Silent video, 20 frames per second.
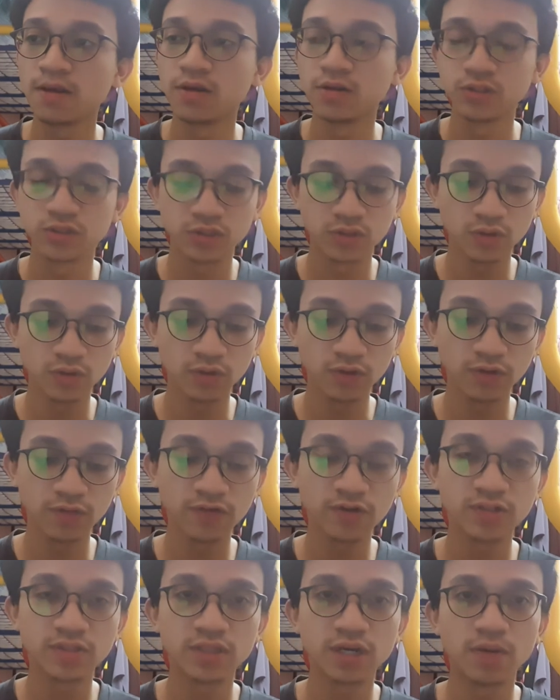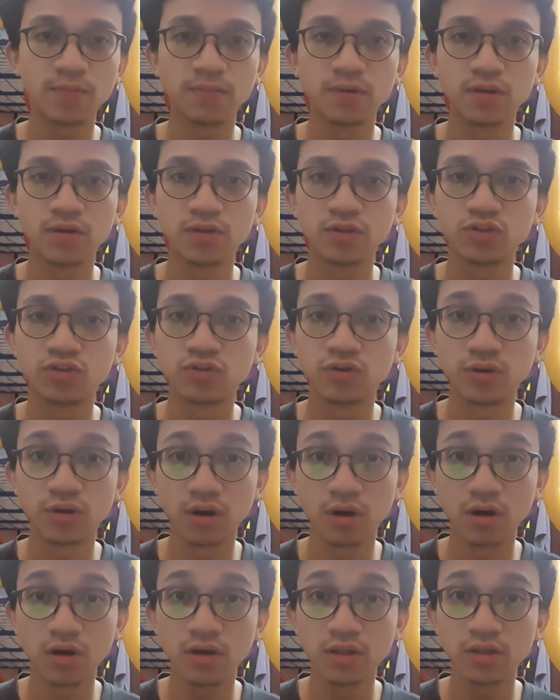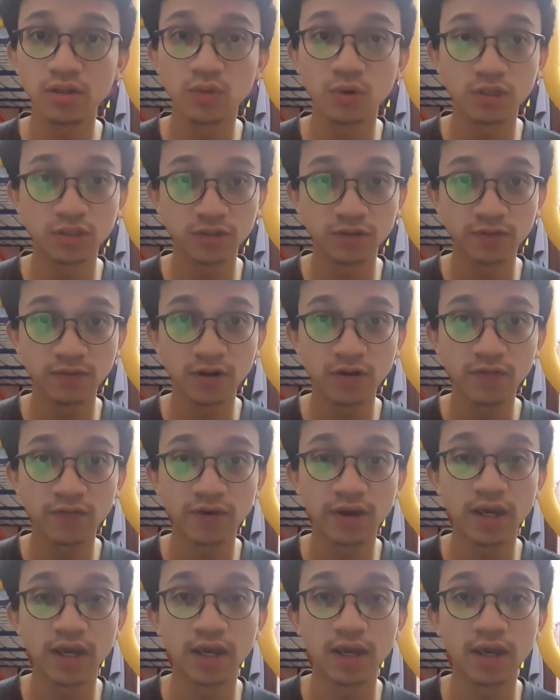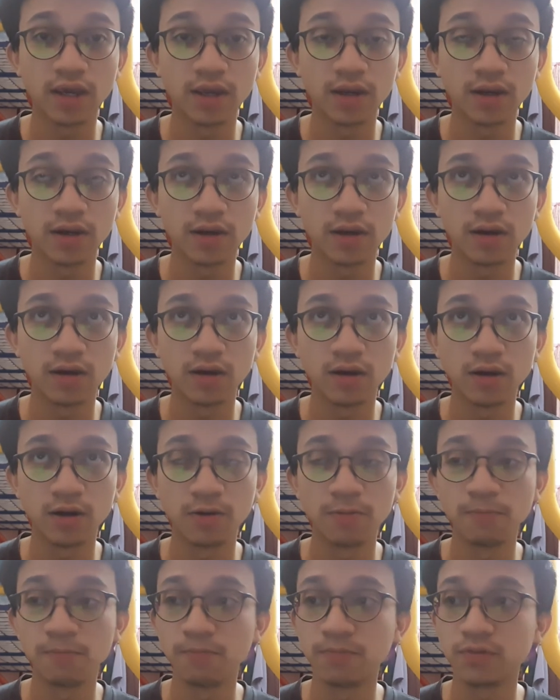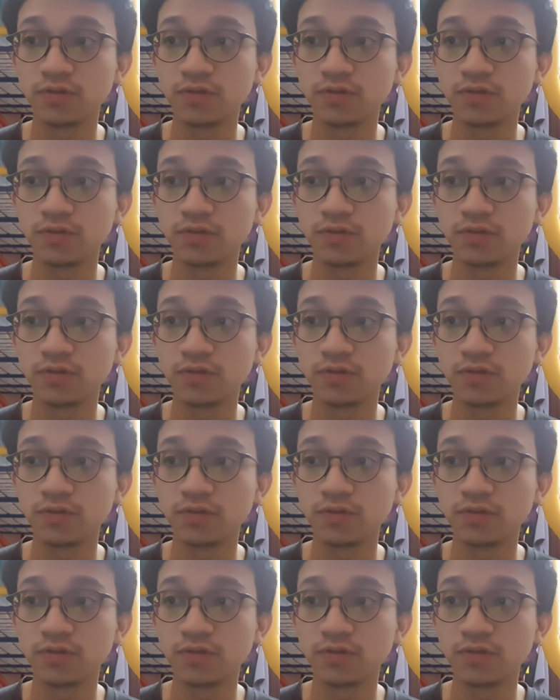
So the first step, turn on the water valve and um,